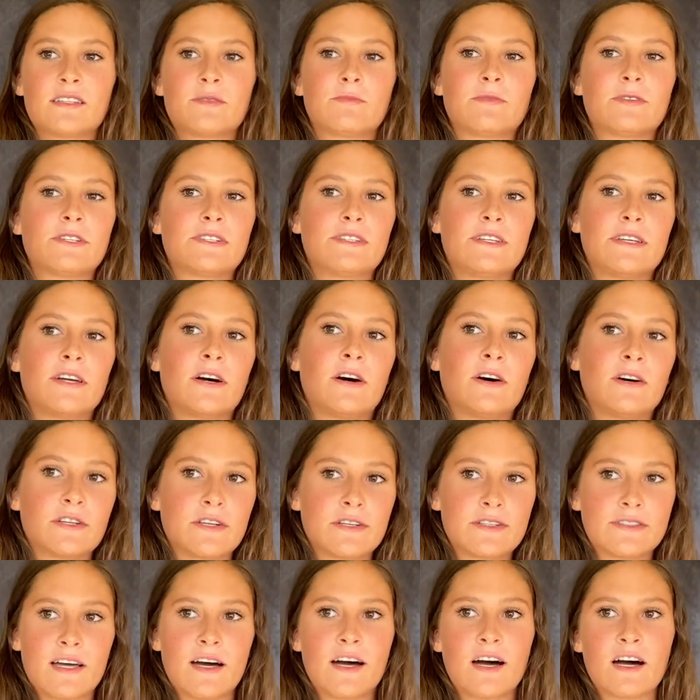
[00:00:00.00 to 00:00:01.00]
Appreciate all your
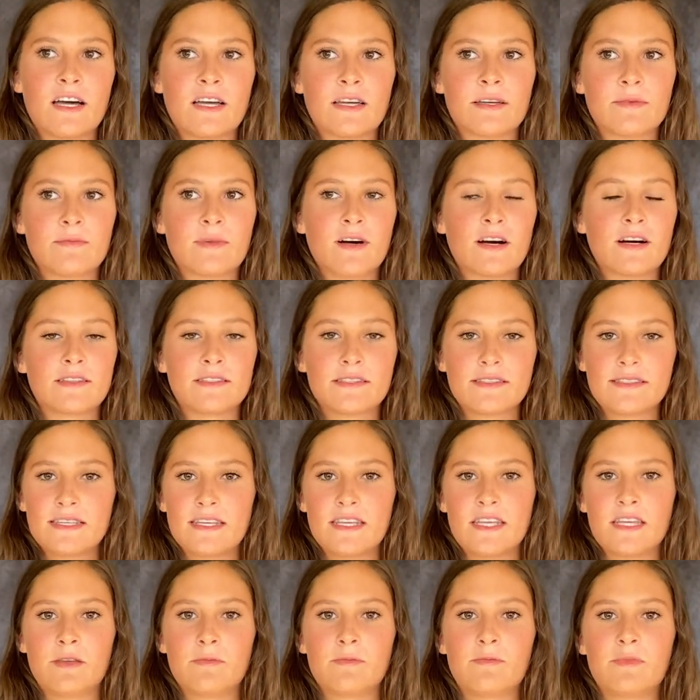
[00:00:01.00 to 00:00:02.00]
time on the
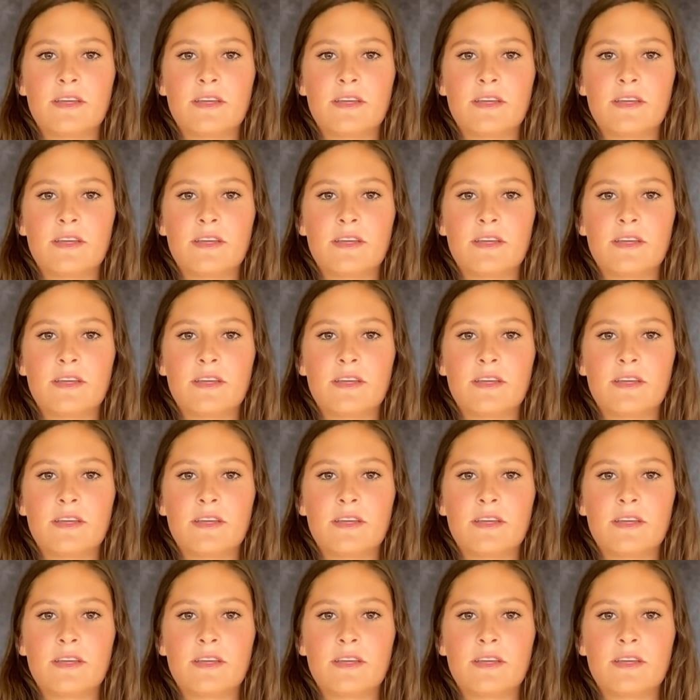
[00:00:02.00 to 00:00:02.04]
team,